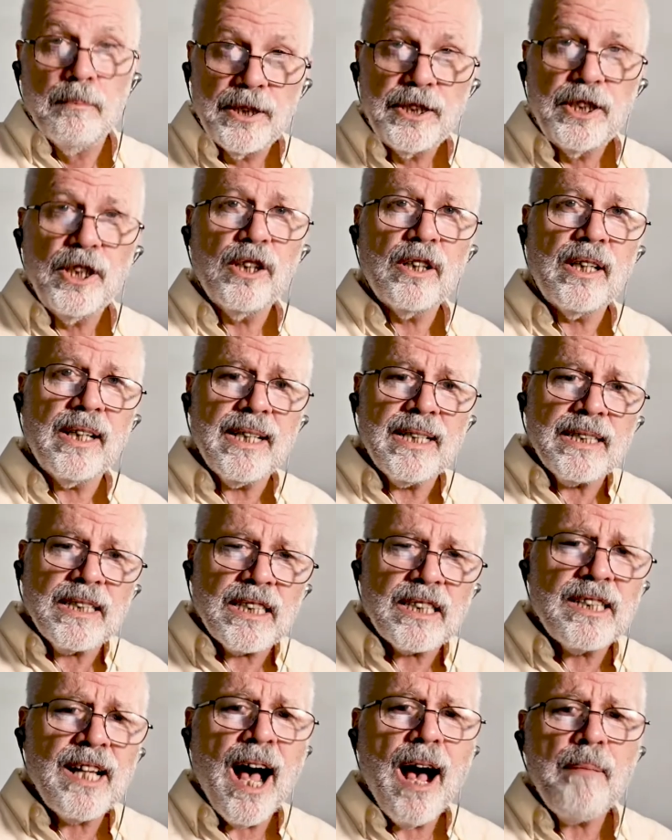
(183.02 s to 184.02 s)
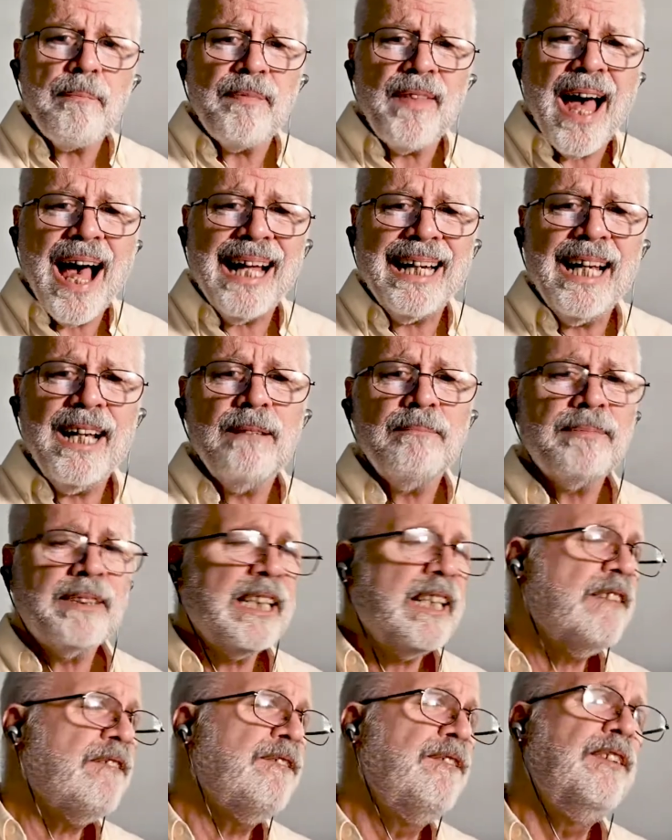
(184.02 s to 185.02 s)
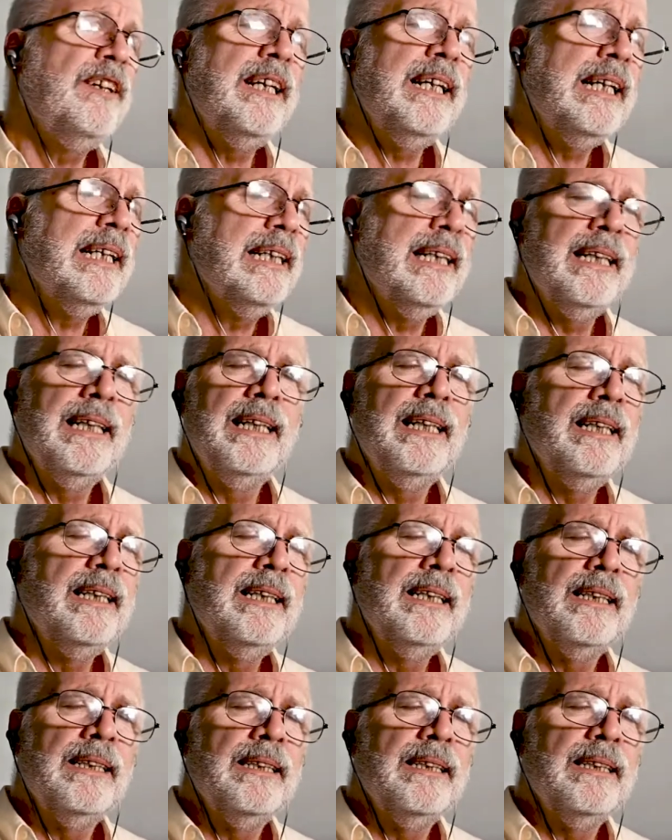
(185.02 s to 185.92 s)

but you can stop that empty feeling.